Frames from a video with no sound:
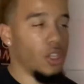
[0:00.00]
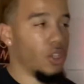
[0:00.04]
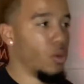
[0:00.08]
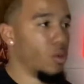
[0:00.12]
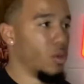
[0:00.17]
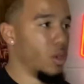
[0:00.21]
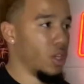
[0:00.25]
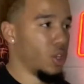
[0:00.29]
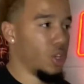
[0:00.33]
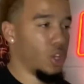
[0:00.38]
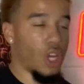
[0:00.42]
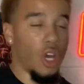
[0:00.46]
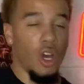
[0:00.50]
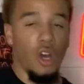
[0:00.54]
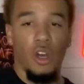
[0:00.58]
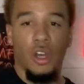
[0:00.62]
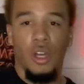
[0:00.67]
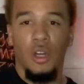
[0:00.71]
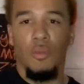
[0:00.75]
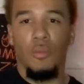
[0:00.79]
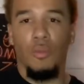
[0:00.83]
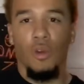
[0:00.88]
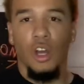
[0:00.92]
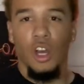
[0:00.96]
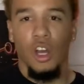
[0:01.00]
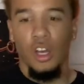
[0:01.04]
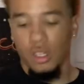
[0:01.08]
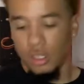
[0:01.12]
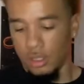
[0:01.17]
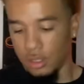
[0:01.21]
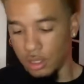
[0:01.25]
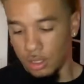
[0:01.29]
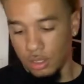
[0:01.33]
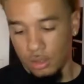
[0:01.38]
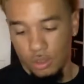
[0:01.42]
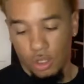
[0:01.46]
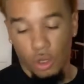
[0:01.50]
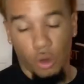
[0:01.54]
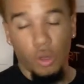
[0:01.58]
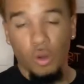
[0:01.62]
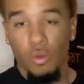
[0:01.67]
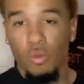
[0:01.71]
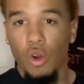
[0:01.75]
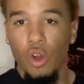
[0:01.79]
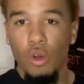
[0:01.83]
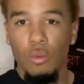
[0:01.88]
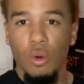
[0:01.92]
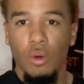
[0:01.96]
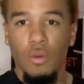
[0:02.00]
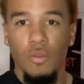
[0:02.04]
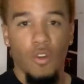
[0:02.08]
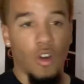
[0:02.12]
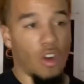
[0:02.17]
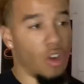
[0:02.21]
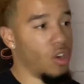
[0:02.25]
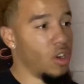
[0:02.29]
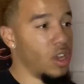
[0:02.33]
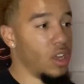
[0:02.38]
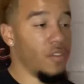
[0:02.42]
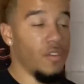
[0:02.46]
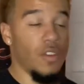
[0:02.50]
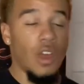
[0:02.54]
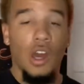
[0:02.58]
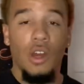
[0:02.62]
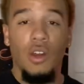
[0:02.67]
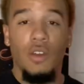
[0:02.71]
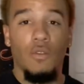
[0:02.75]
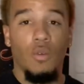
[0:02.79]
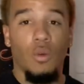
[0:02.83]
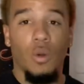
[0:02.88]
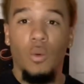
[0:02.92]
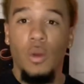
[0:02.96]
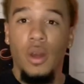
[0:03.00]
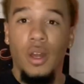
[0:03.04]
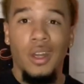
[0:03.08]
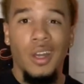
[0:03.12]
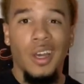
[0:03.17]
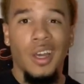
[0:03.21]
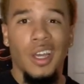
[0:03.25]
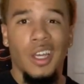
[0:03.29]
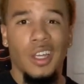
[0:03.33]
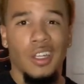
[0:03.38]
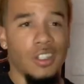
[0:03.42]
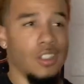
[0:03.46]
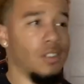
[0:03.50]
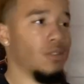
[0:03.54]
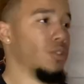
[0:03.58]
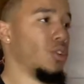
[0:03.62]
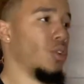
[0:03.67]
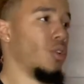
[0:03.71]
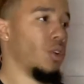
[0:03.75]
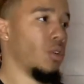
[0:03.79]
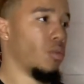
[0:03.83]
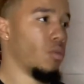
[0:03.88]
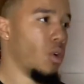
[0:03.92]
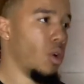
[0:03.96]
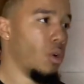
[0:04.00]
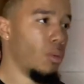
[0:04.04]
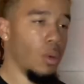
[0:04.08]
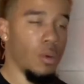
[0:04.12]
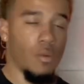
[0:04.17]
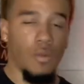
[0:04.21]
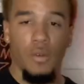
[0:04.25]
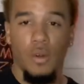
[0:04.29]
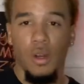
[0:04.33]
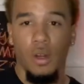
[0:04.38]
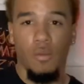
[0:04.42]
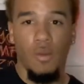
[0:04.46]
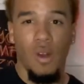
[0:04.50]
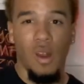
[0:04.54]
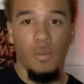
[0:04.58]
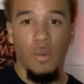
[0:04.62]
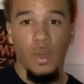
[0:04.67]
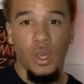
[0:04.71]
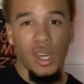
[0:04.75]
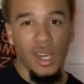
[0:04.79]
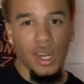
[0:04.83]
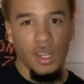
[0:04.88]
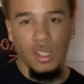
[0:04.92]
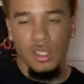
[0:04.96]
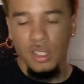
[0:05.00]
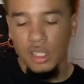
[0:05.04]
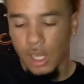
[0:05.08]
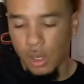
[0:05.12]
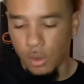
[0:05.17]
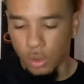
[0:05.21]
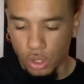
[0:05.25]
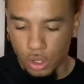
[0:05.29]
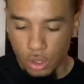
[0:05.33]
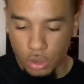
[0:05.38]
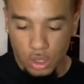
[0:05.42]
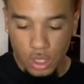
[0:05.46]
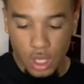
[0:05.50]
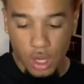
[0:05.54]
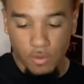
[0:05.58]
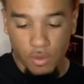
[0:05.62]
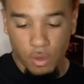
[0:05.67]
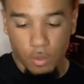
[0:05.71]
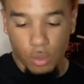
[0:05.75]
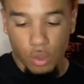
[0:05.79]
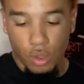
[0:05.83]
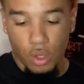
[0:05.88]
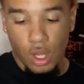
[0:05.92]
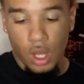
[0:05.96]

on a thong and a bra, throw on a robe over it. Or if y'all don't even want to wear nothing, throw on a robe over it, right? When you get out the shower, you know it's comfortable.